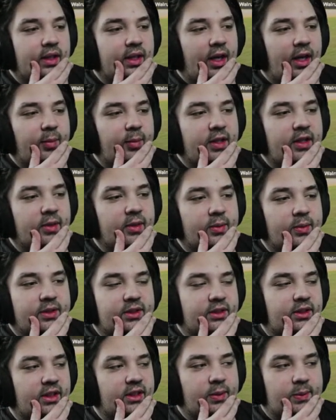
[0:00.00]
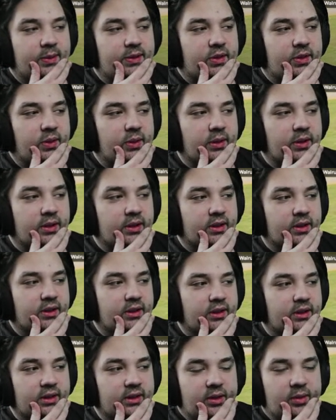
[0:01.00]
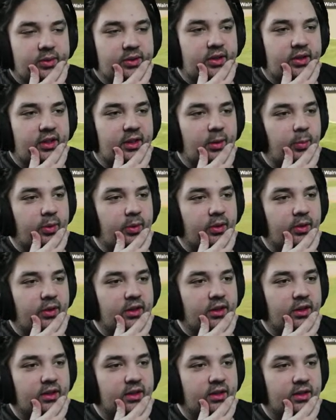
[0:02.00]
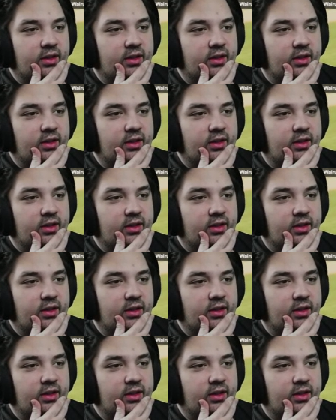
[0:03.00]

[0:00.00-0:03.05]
I mean, it was it was gorgeous. It was a thing of beauty.